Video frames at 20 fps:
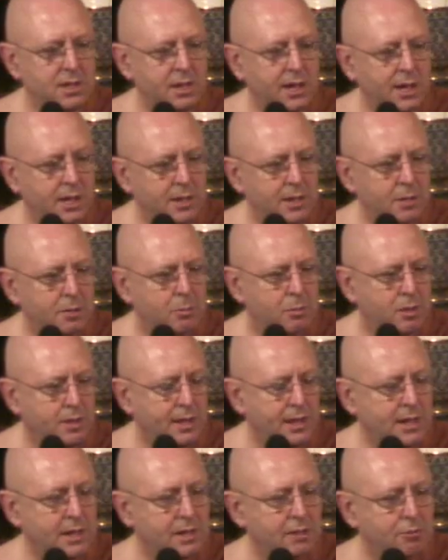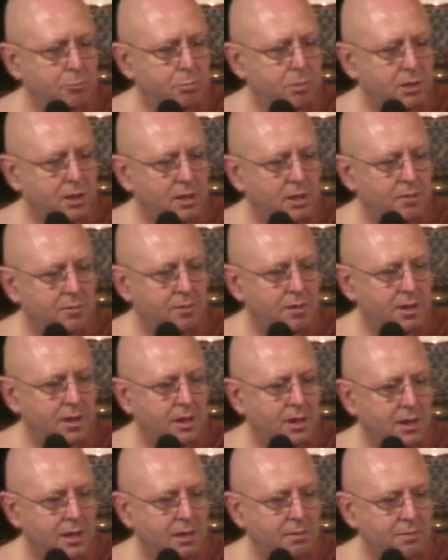any negative part of our
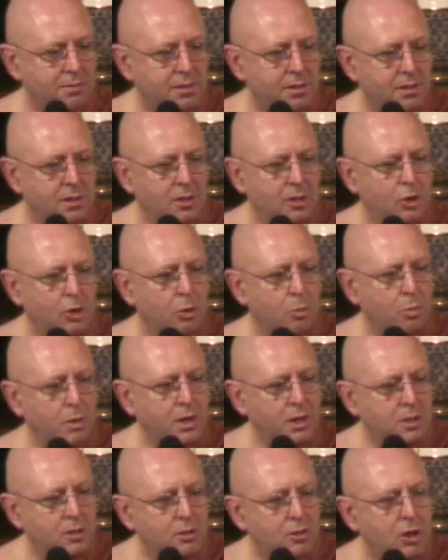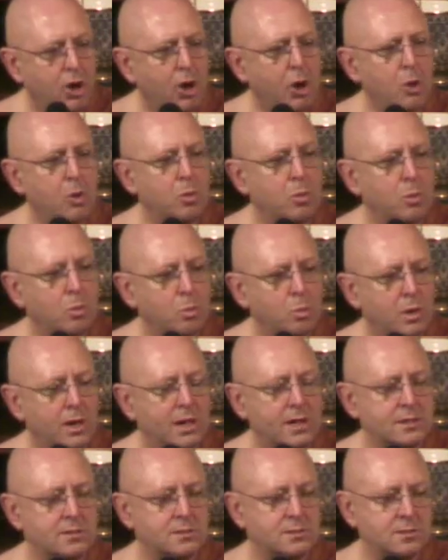life, we don't
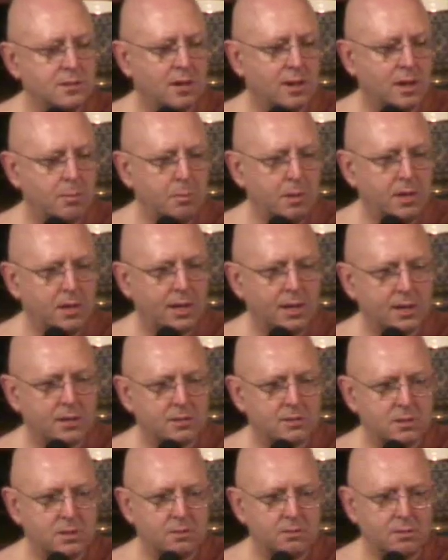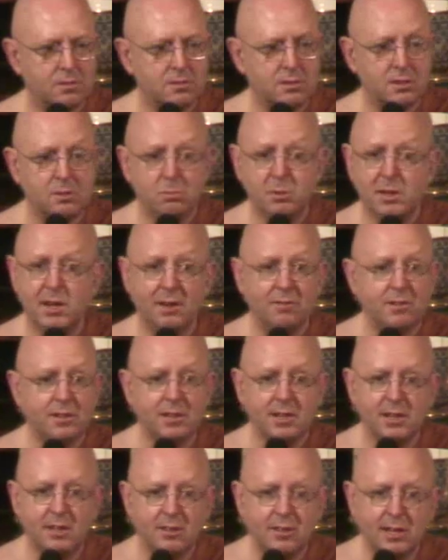waste time in negativity. We have to
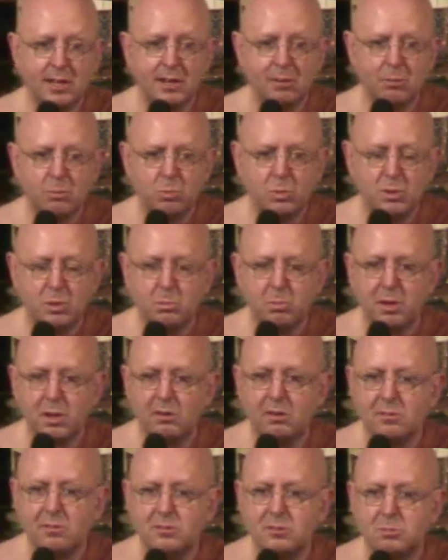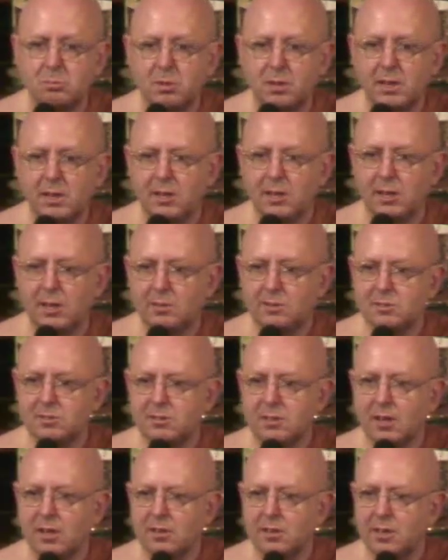get that wheelbarrow and spade out and
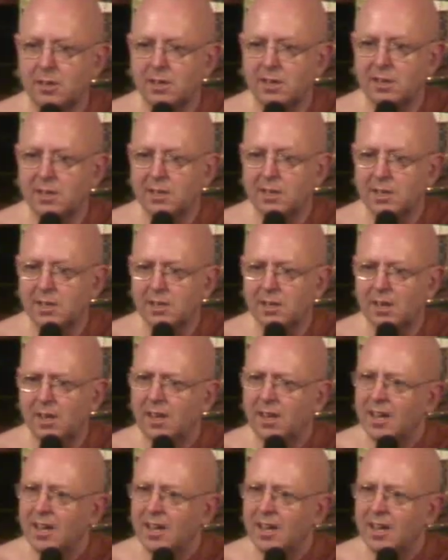start digging it in.